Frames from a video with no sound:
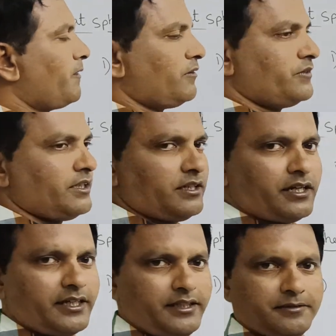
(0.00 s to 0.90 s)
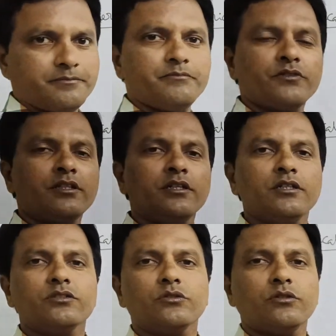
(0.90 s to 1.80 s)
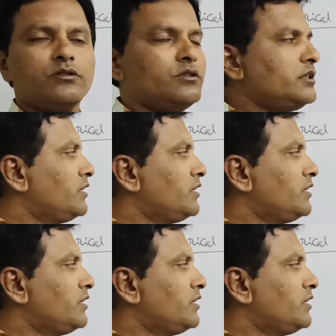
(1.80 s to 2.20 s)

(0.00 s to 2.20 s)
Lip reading: of the eye. So